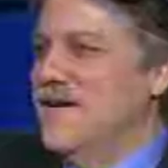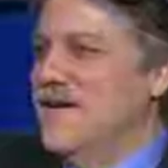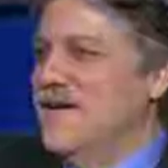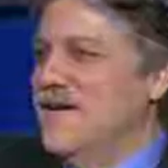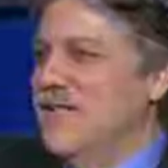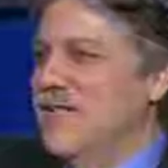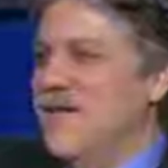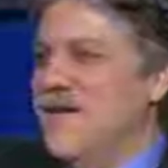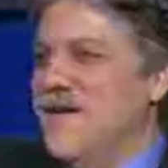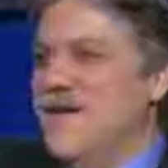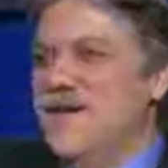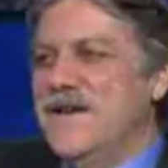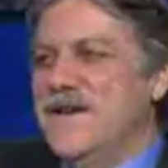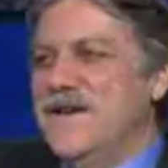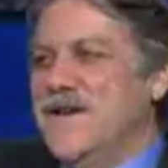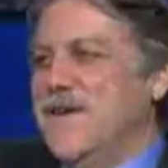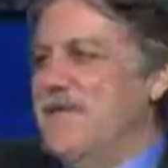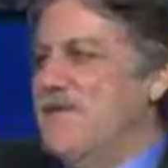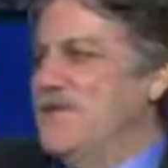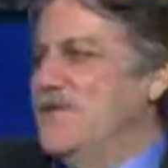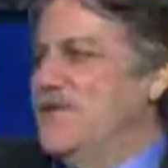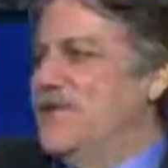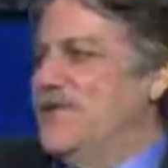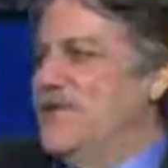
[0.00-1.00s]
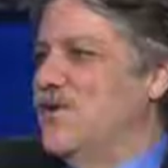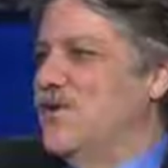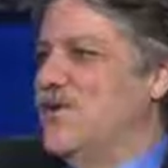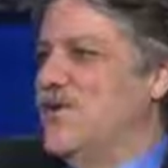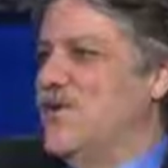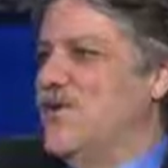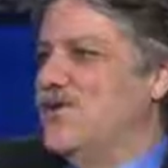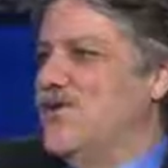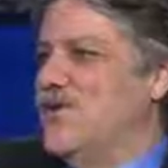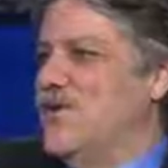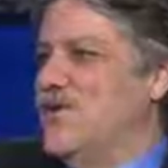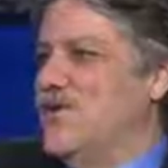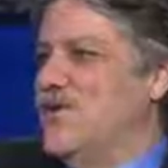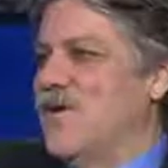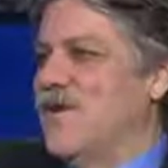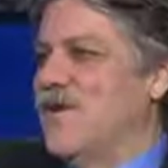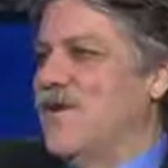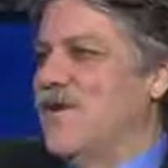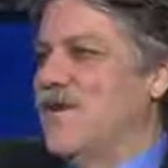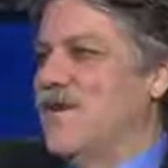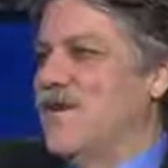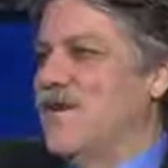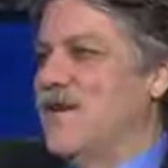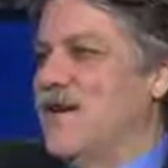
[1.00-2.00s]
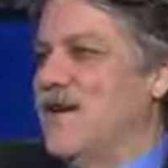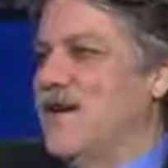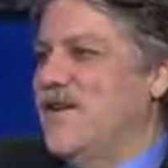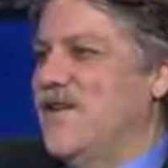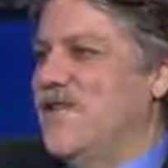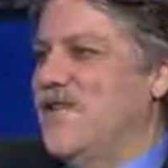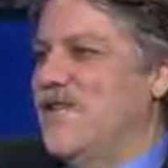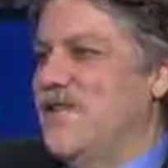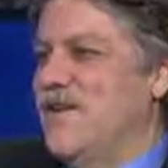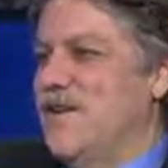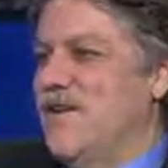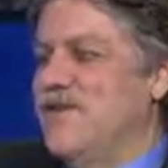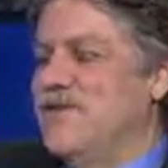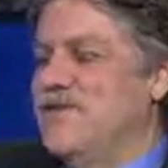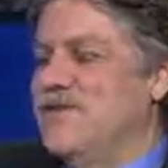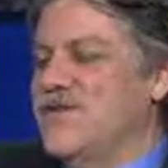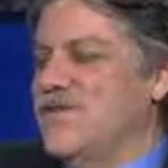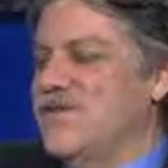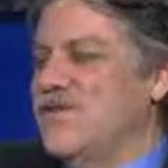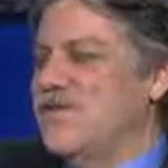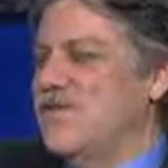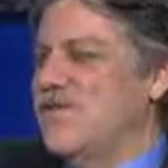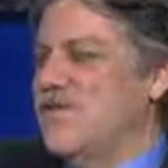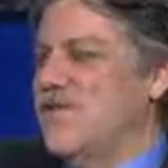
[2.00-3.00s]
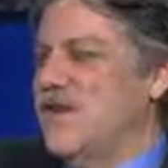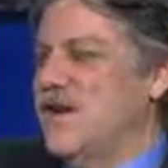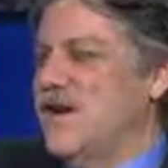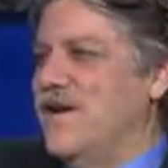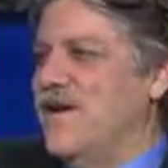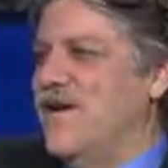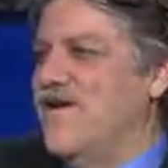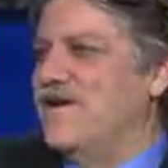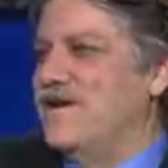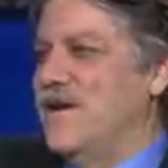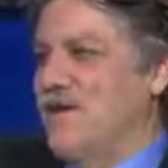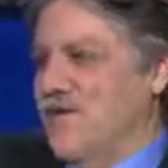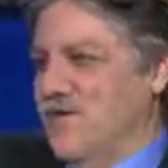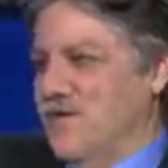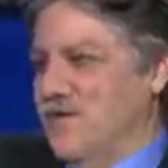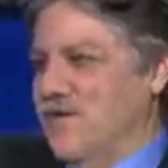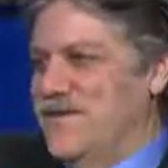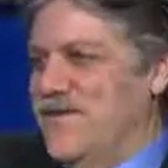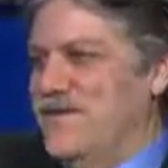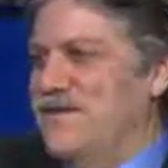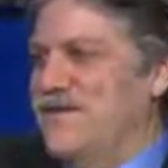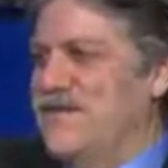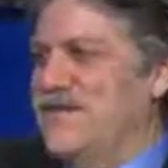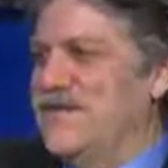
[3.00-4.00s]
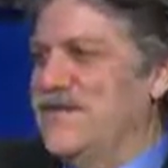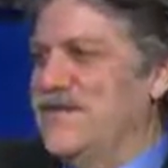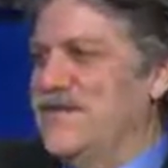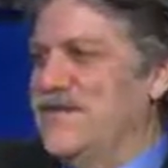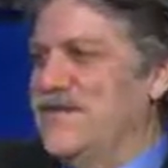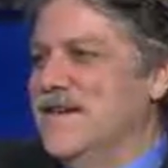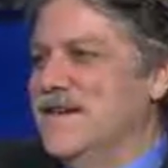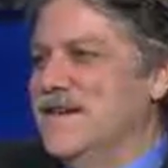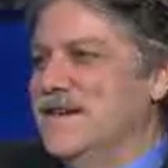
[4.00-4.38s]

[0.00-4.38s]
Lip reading: What do you get when you go to a store? From the cashier always gives you what? A receipt.